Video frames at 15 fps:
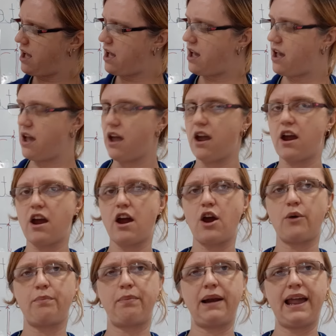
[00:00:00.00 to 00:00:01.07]

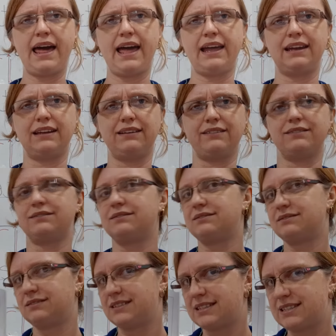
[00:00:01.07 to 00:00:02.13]
Airplane.
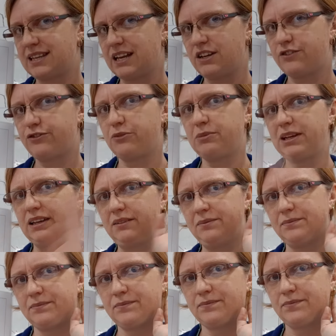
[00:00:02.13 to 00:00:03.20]
Say it for
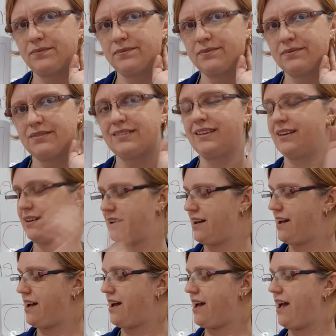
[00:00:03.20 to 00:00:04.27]
me.
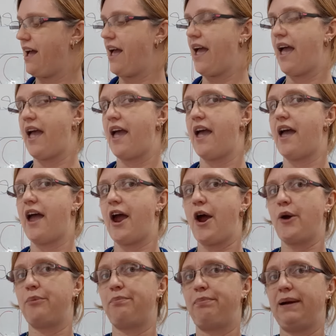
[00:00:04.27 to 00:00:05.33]

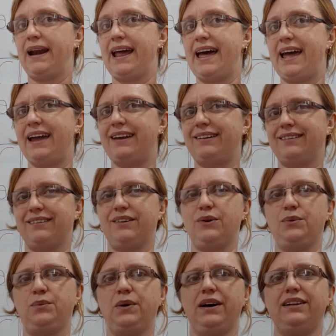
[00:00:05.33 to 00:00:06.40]

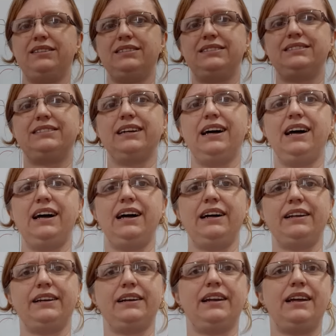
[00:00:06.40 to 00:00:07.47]
Airplane. Well
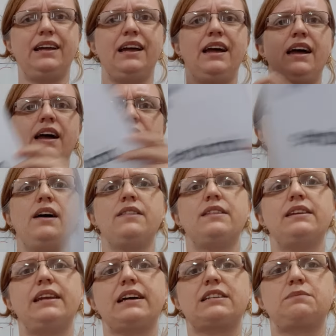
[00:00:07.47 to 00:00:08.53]
done. The
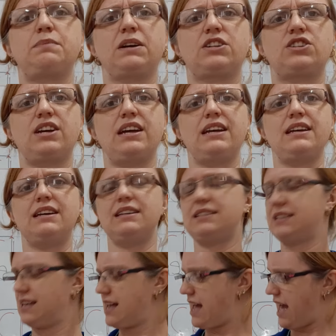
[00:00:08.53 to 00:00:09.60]
next picture is